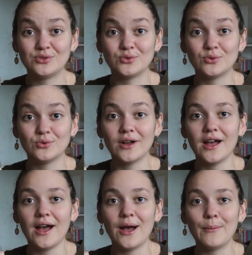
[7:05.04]
to
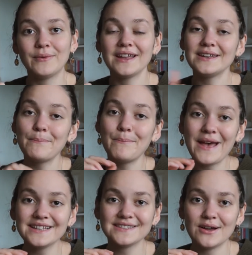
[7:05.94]
get the
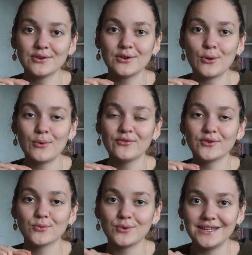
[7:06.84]
best outcome of
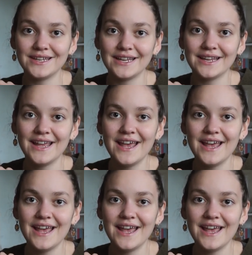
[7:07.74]
your reading